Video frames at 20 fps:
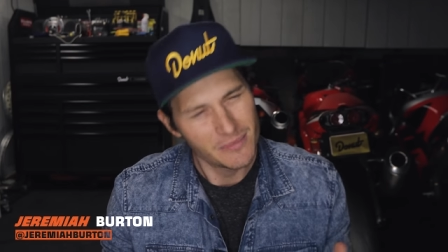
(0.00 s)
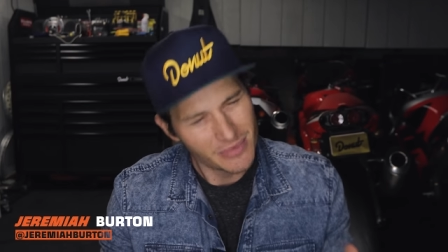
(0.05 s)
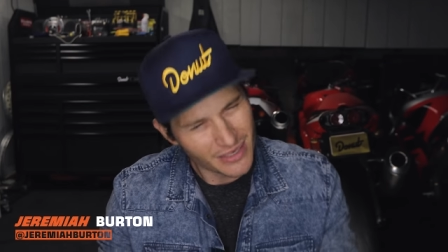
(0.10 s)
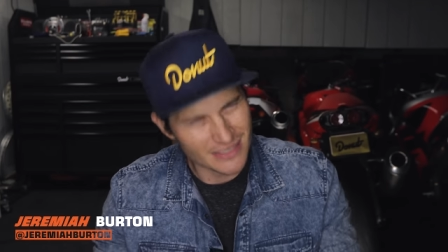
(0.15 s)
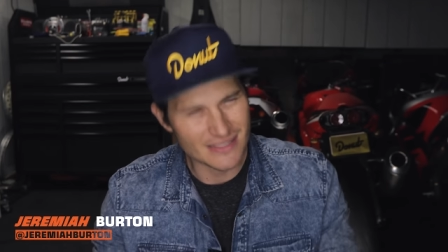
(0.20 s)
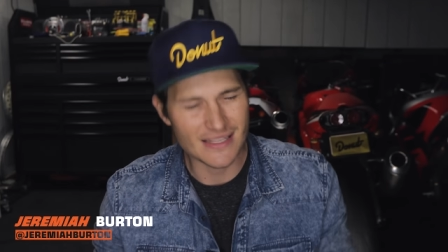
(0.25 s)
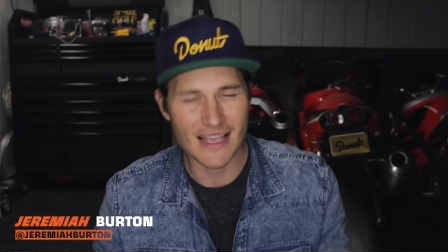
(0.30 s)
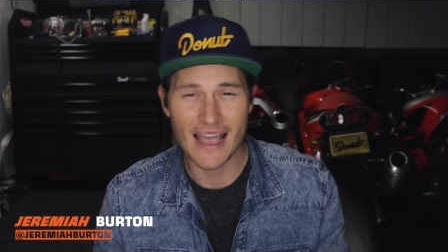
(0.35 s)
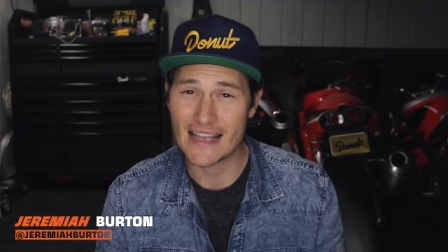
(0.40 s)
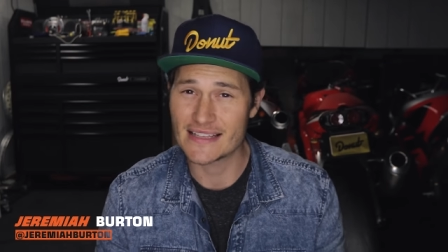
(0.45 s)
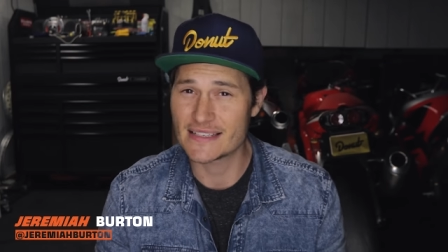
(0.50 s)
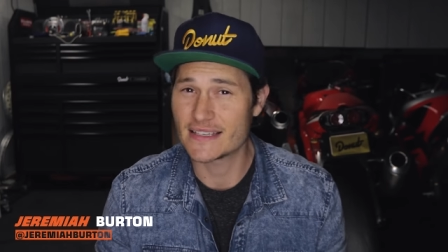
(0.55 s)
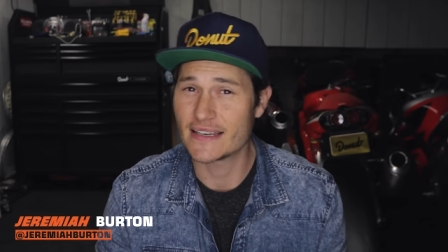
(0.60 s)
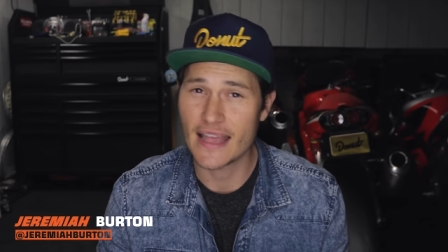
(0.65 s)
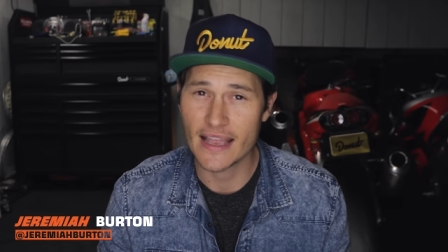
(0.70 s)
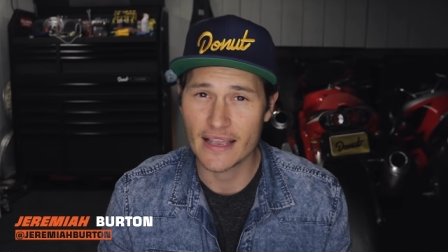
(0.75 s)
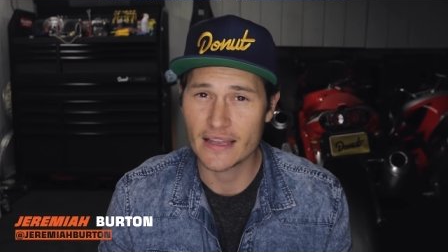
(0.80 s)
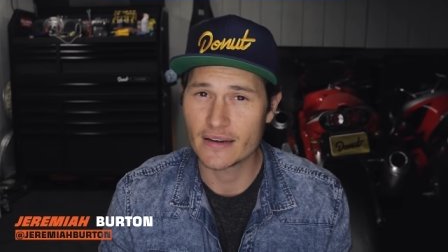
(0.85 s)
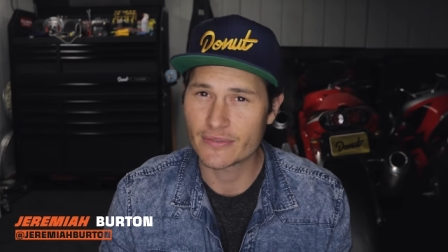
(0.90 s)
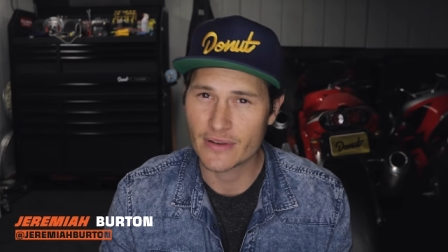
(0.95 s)
because that has a
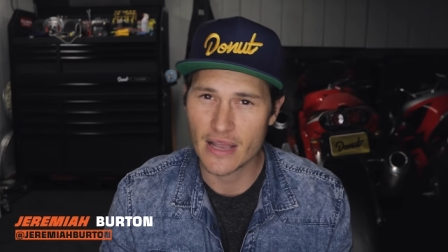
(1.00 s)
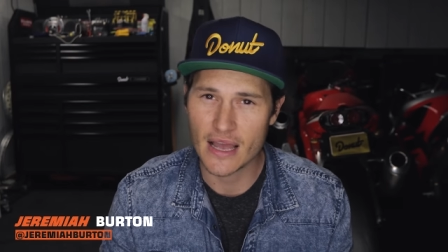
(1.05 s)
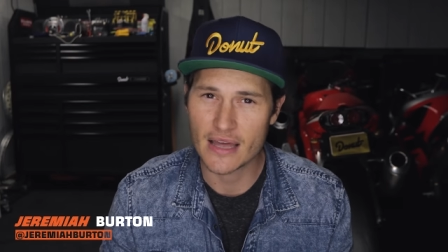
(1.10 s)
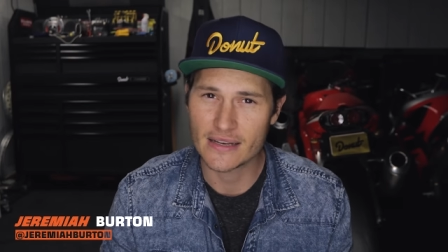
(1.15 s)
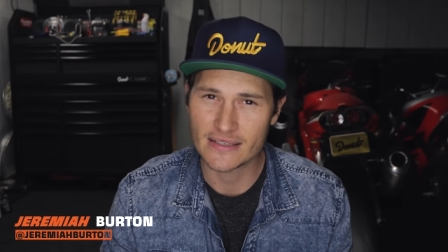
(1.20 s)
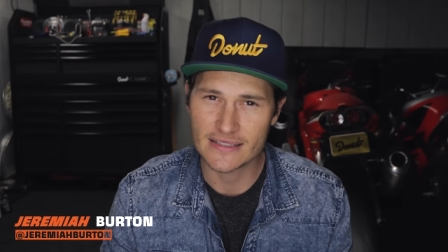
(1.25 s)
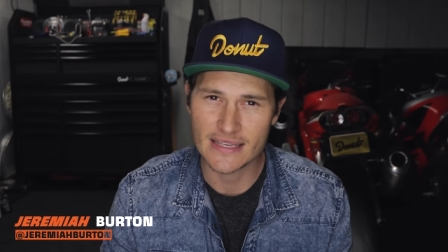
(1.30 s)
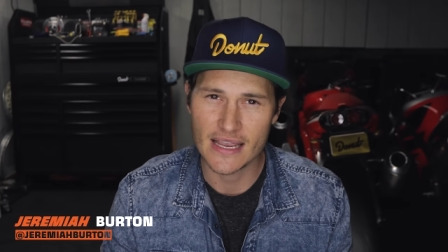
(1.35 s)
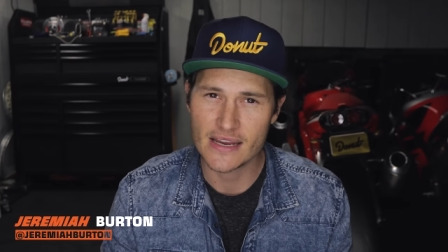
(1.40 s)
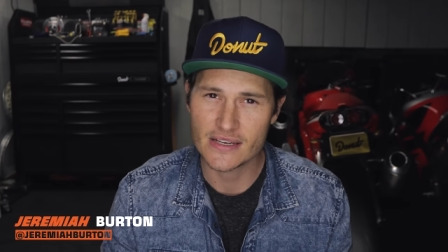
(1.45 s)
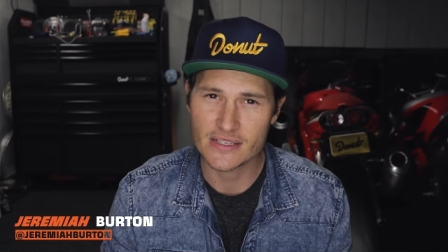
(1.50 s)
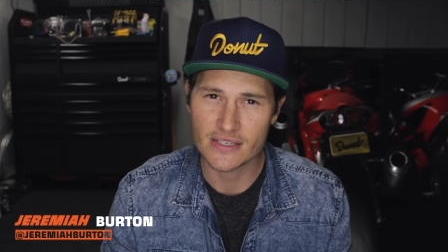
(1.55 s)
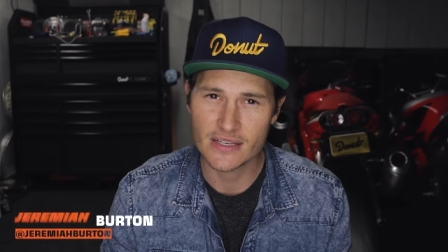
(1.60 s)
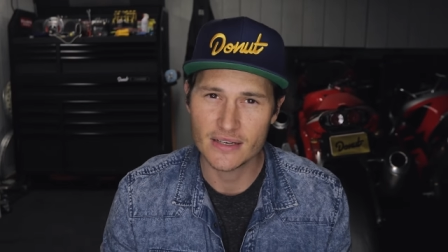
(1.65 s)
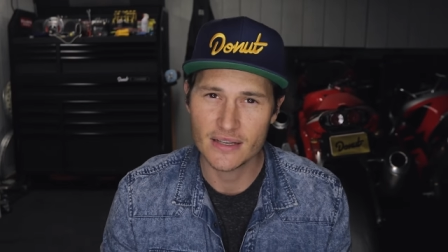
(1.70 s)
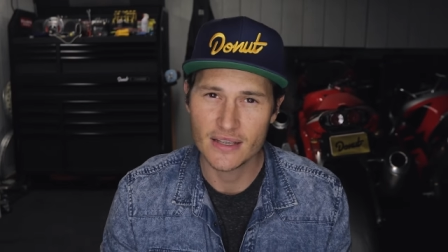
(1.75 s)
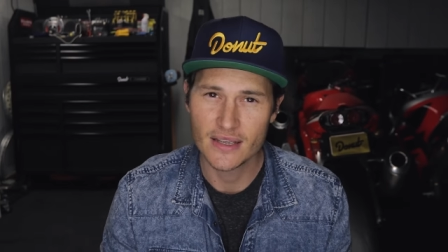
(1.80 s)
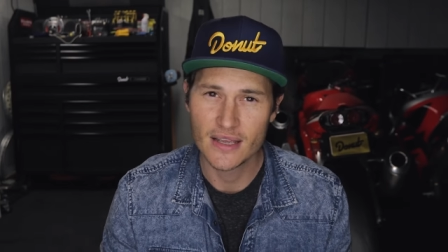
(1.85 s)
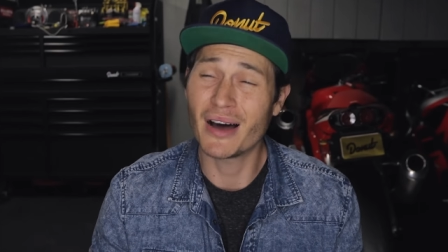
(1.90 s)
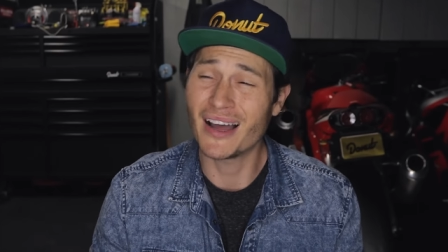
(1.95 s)
negative
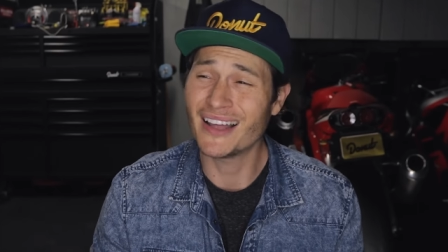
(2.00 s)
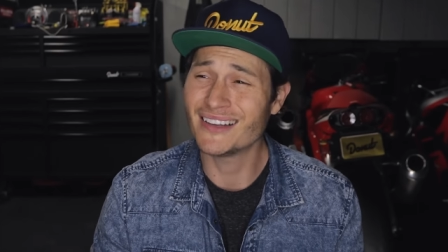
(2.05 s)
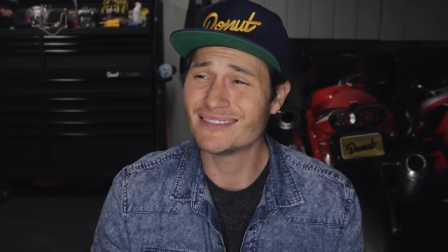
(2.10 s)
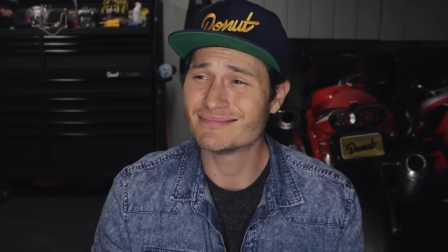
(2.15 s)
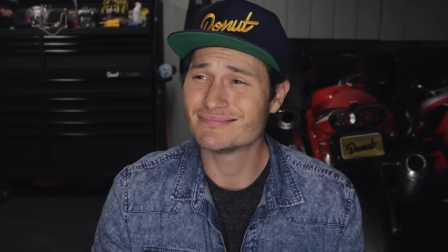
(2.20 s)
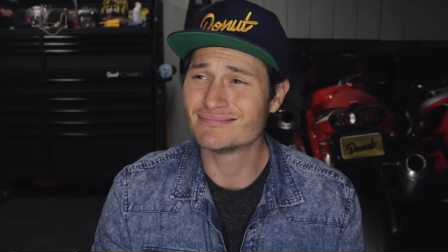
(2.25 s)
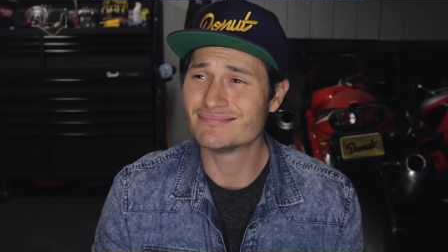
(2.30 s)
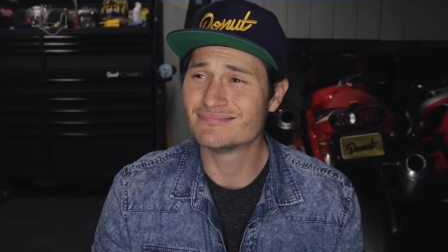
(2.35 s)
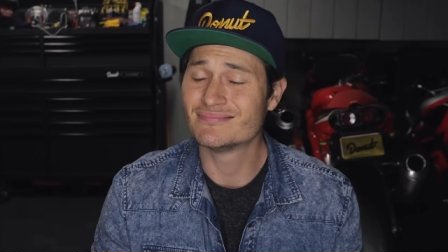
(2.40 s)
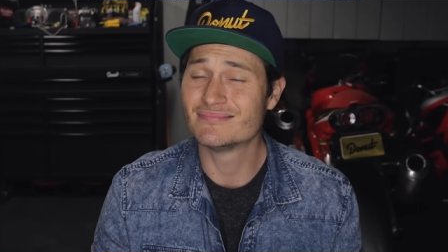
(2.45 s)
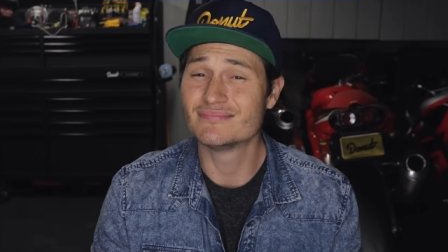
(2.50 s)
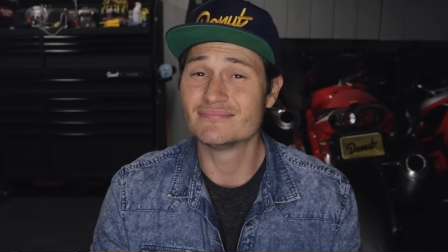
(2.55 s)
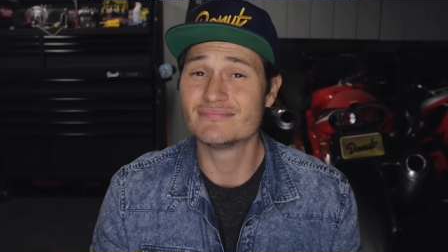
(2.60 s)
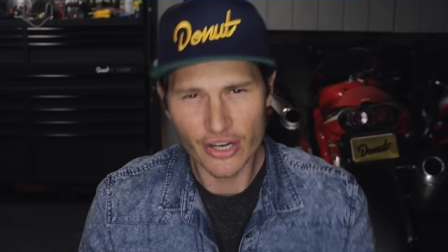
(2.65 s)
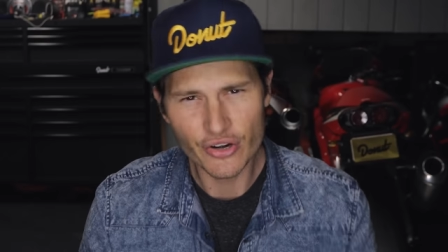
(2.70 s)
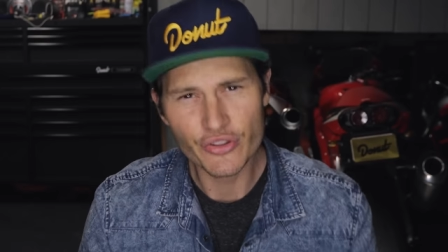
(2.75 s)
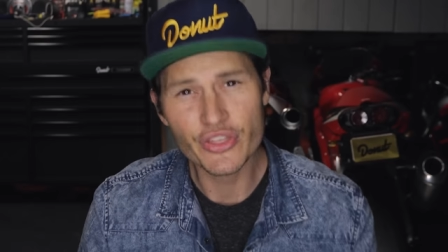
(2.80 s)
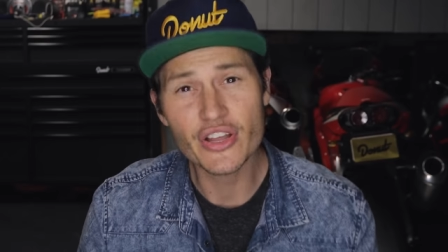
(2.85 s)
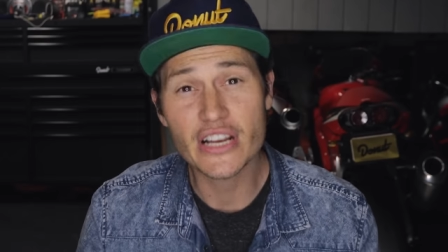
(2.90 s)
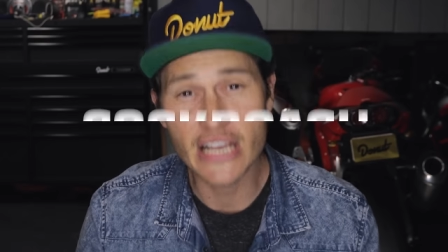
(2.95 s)
connotation, but
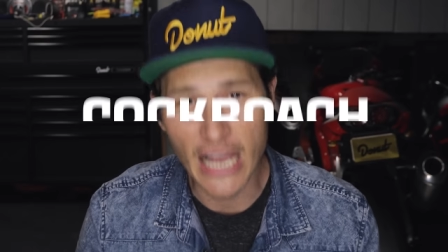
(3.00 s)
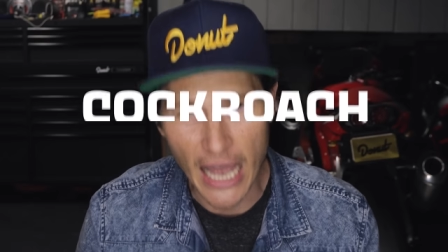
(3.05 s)
they're the